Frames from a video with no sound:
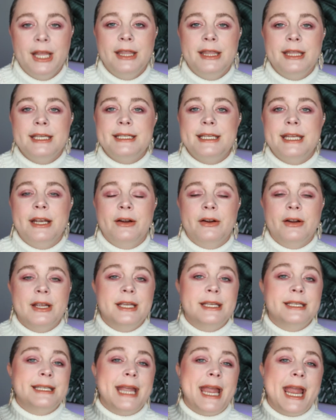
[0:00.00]
This here
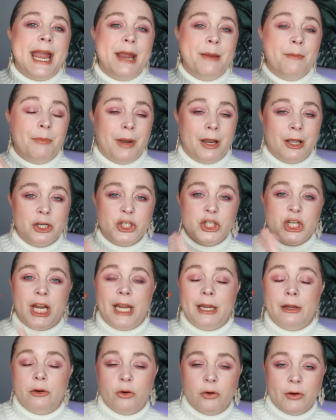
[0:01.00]
is a blush
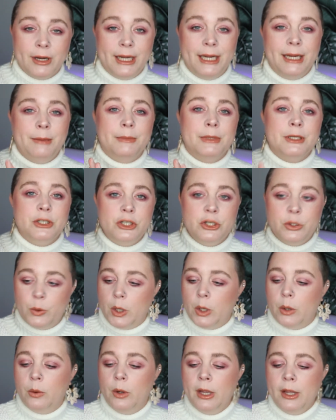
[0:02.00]
and cream
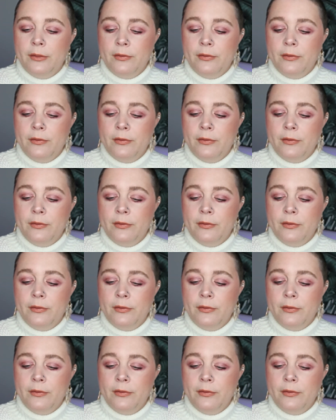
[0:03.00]
duo.